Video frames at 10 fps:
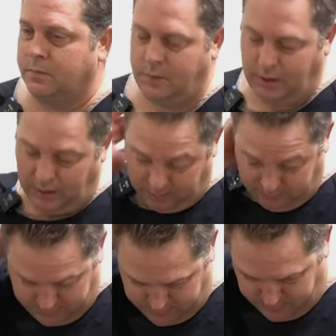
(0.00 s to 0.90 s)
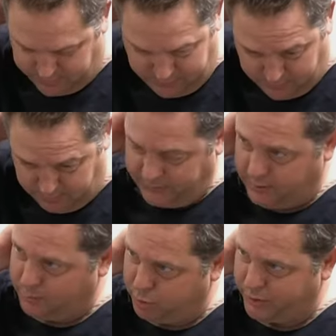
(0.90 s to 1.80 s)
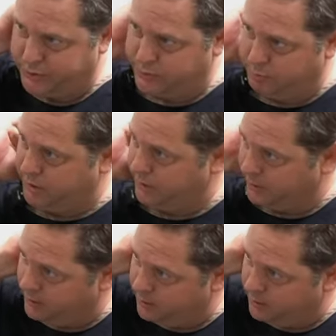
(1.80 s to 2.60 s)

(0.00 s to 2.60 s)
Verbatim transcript: point? Yeah, it starts to feel like pressure building